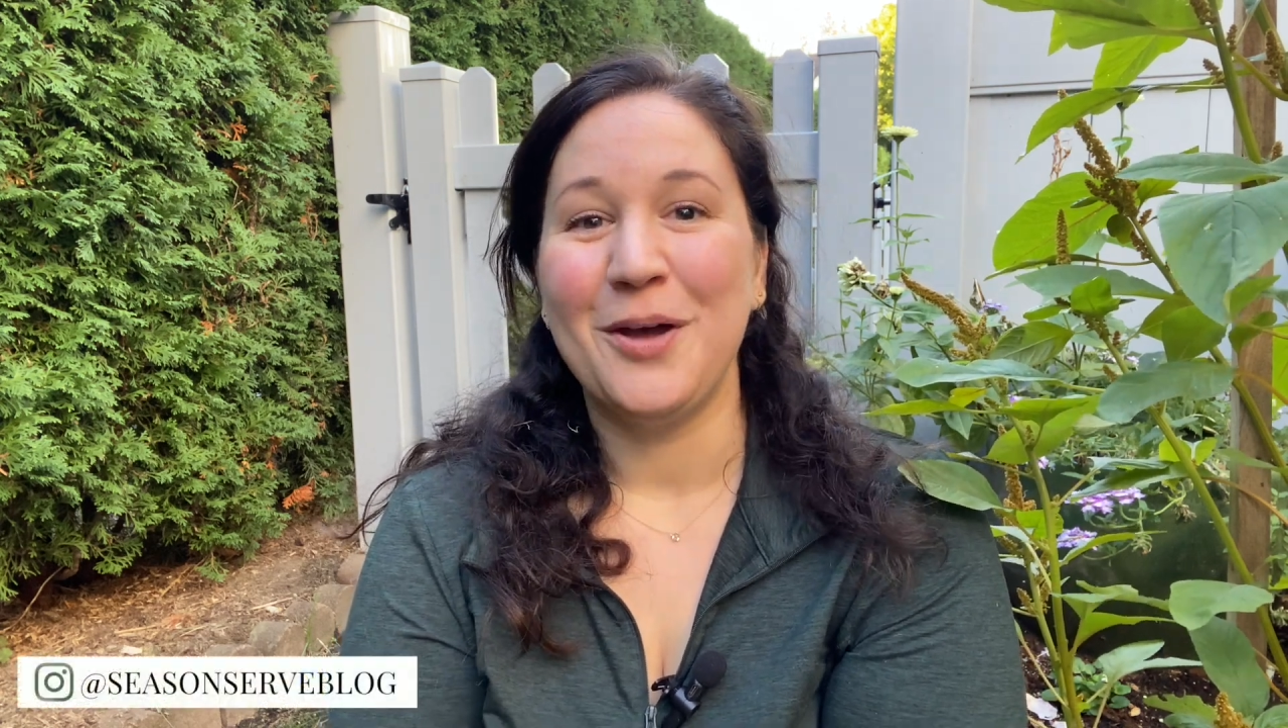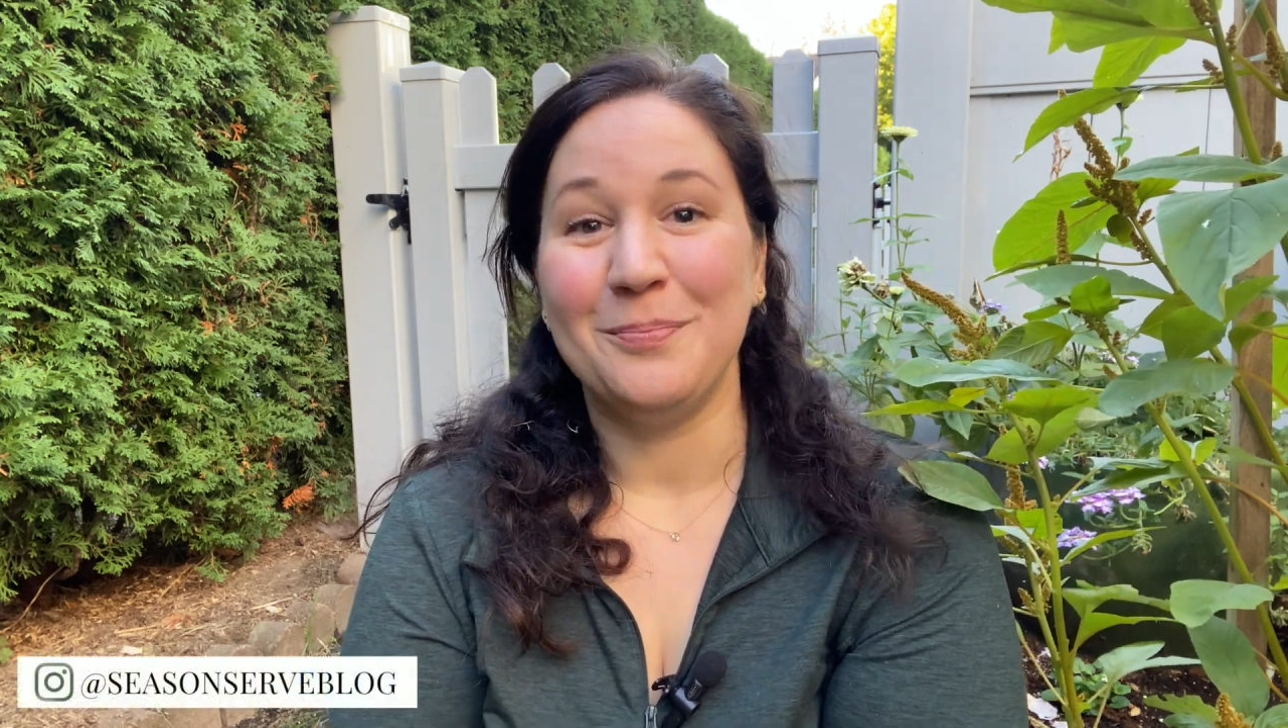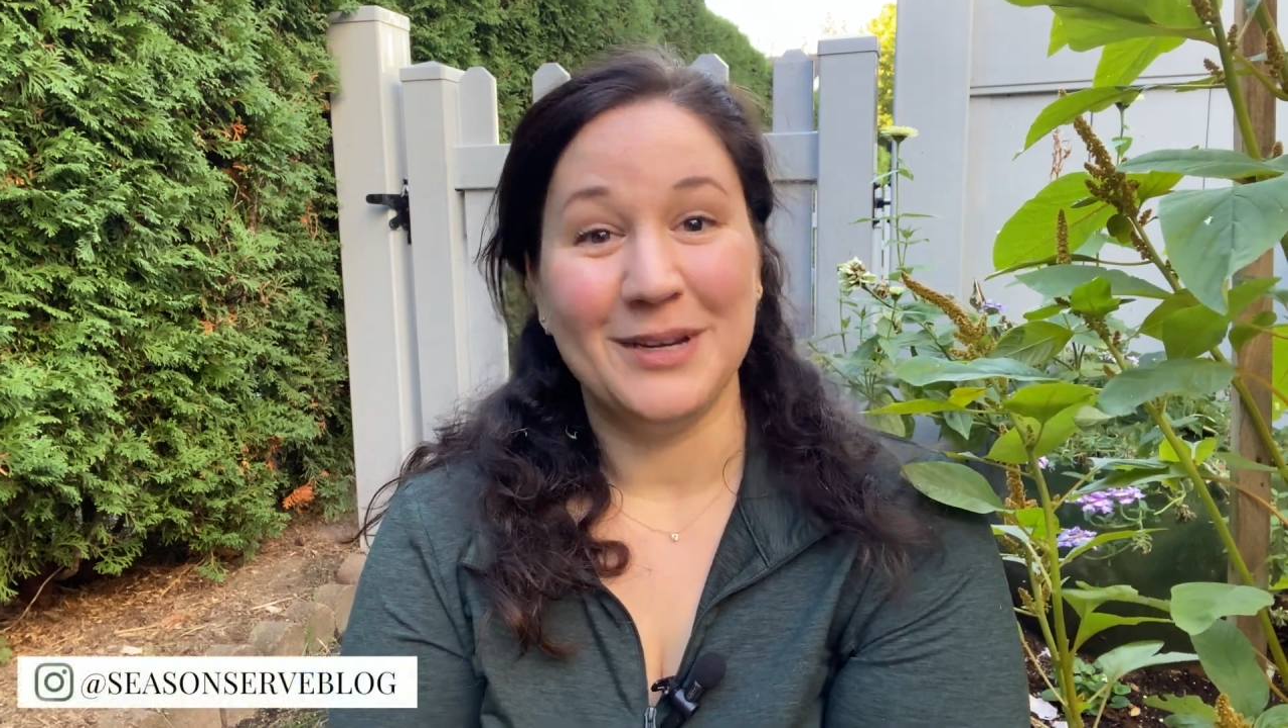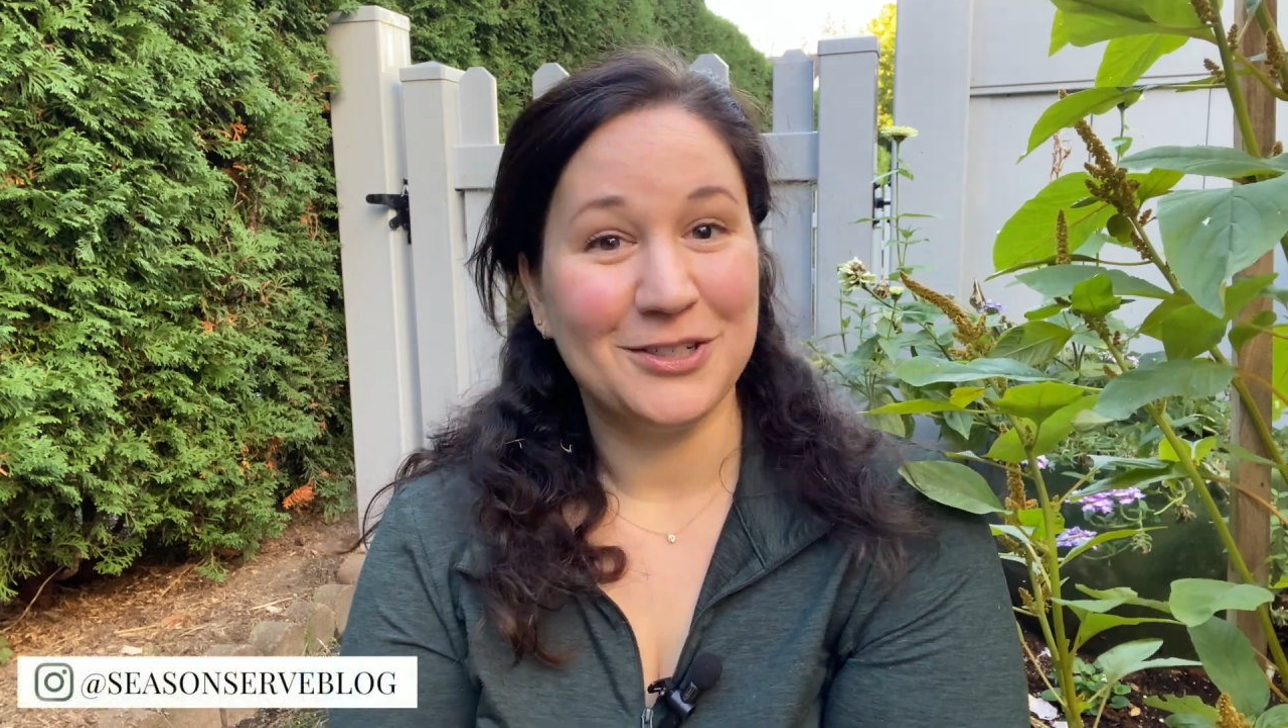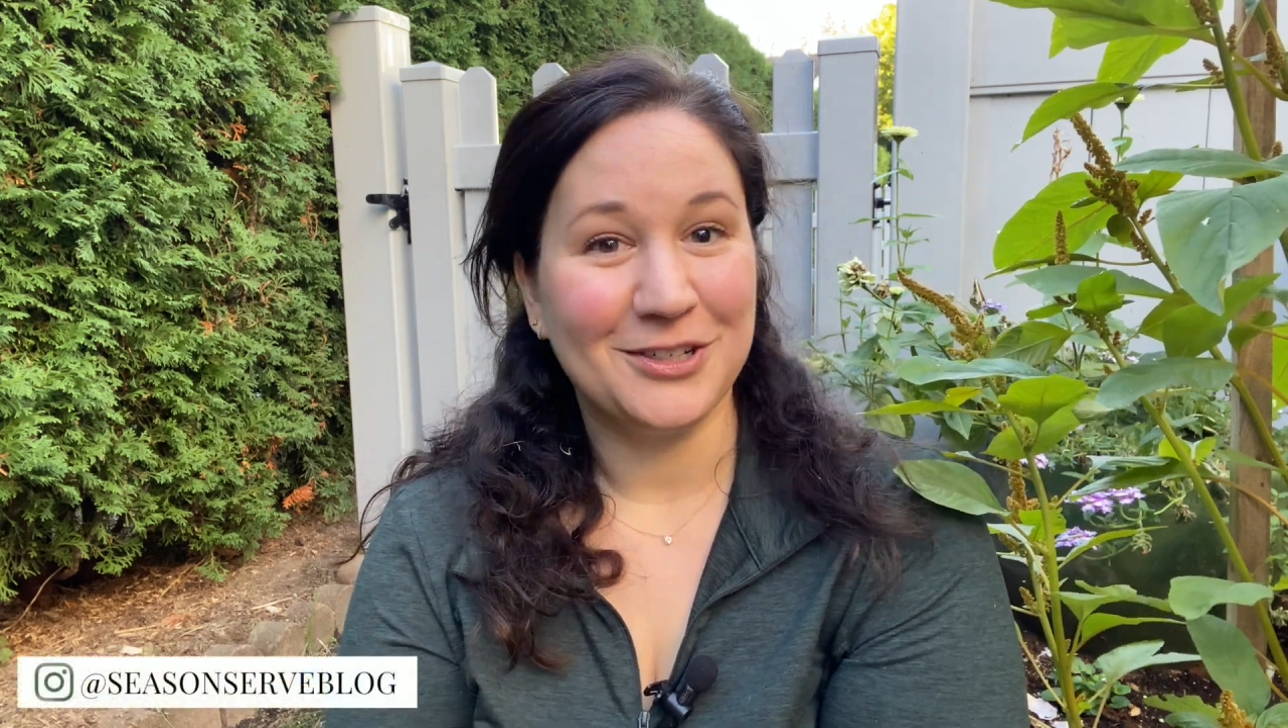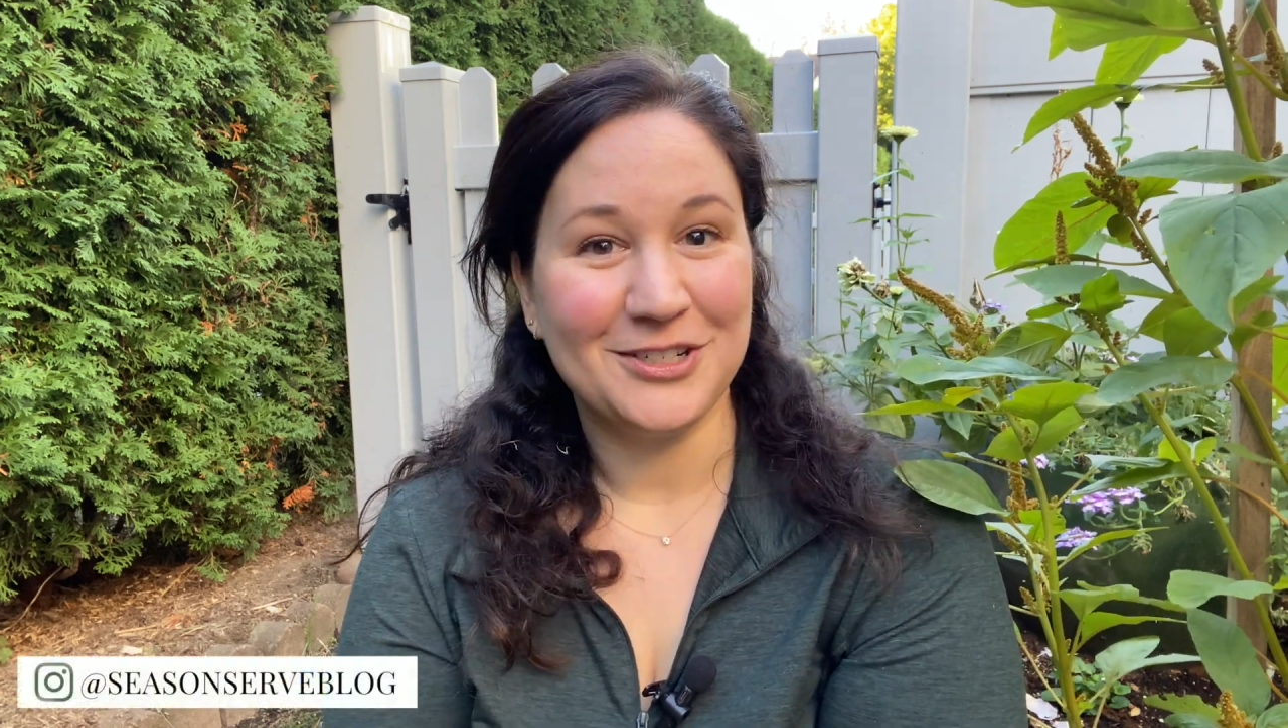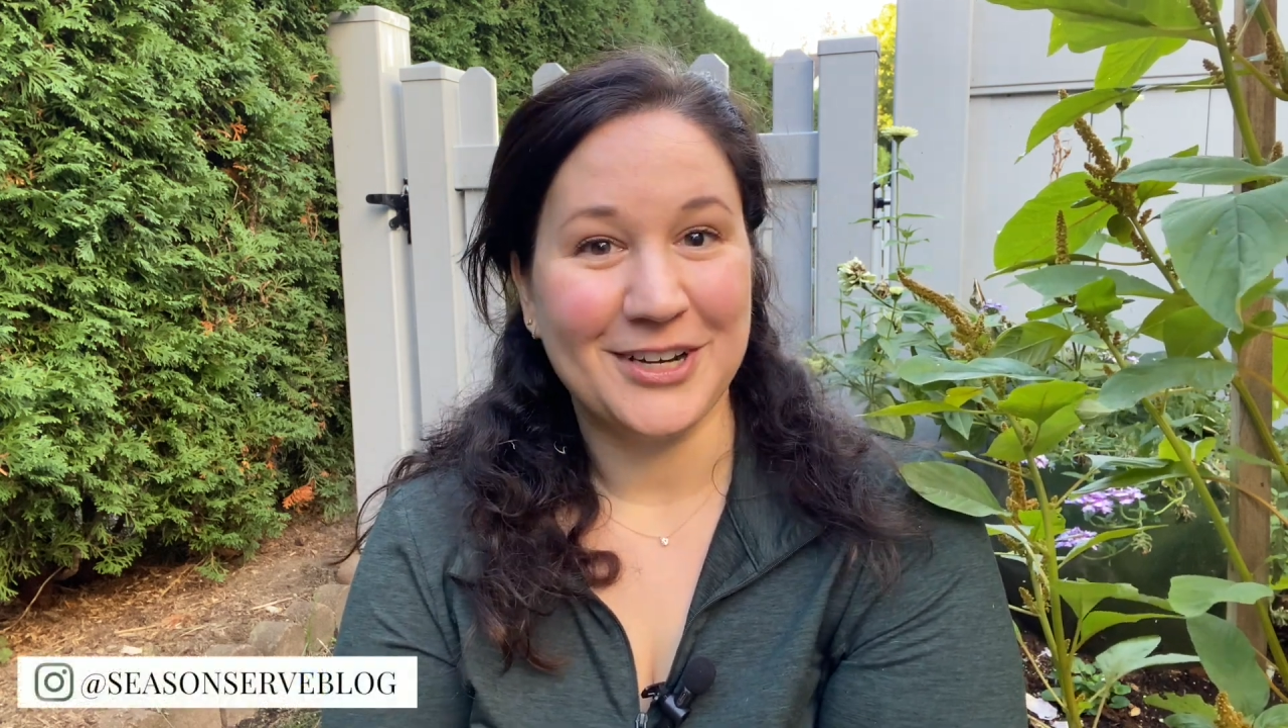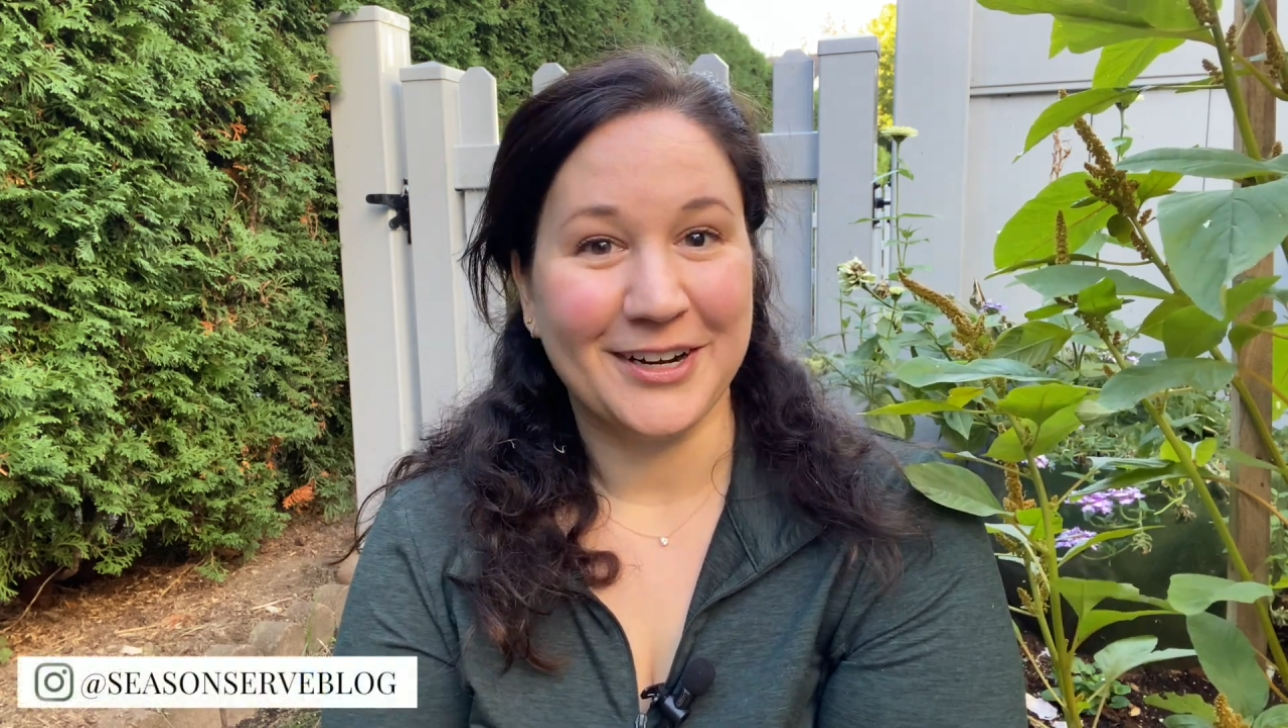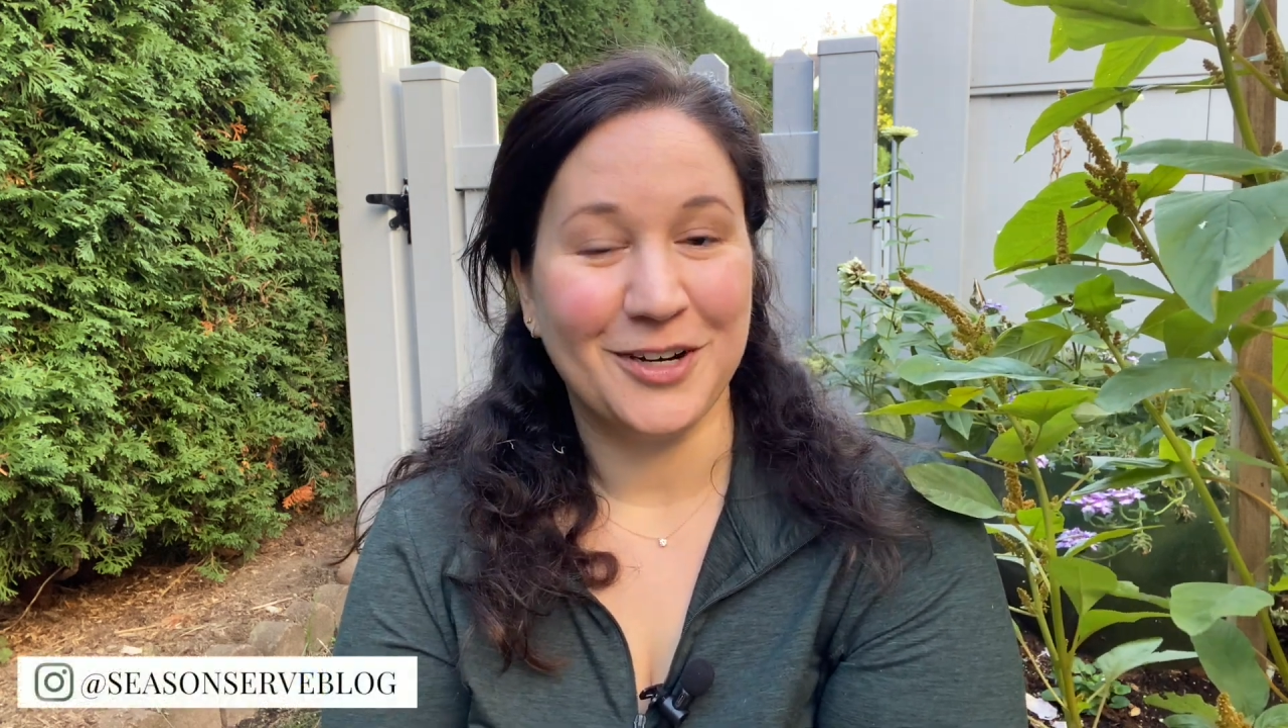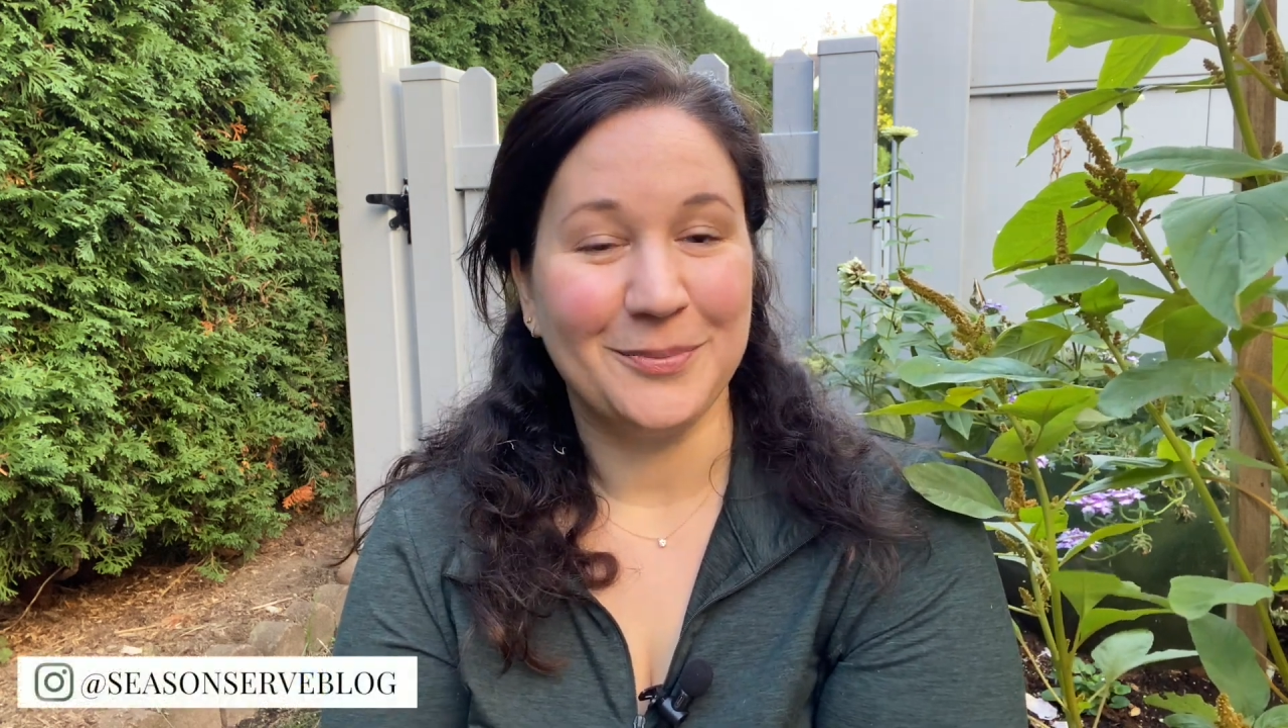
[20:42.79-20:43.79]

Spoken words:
make sure you check out